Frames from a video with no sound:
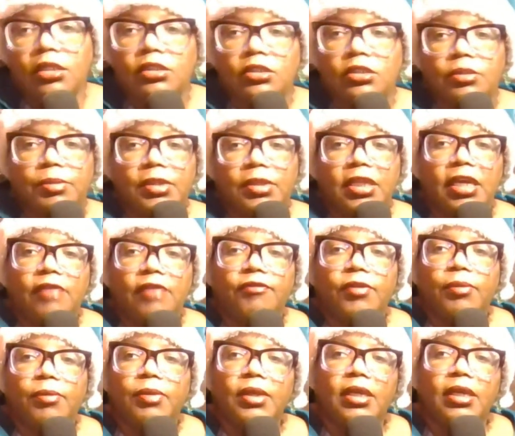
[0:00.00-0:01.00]
to be the M
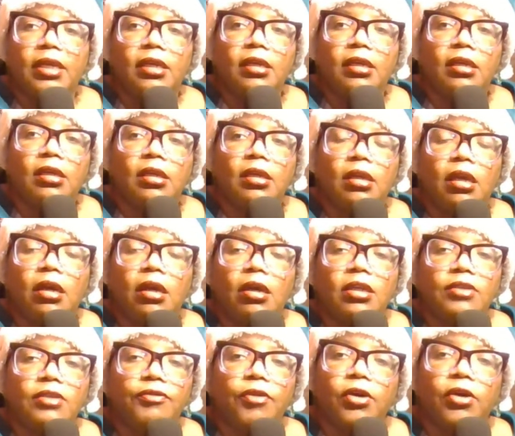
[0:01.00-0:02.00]
V P uh,
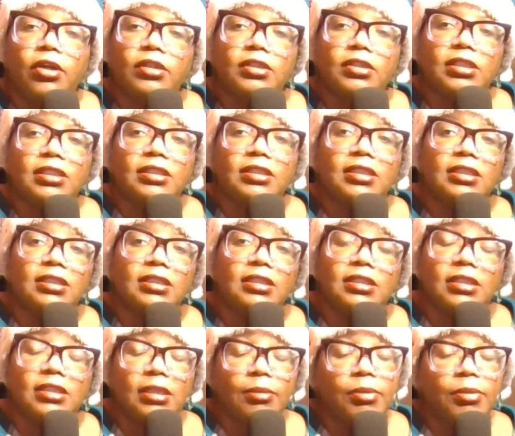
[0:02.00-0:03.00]
as far as
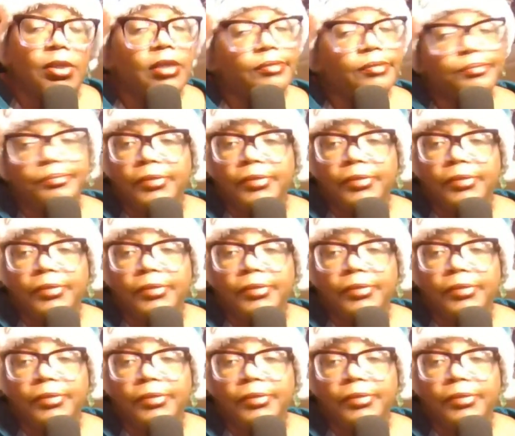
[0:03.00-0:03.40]
consistency. But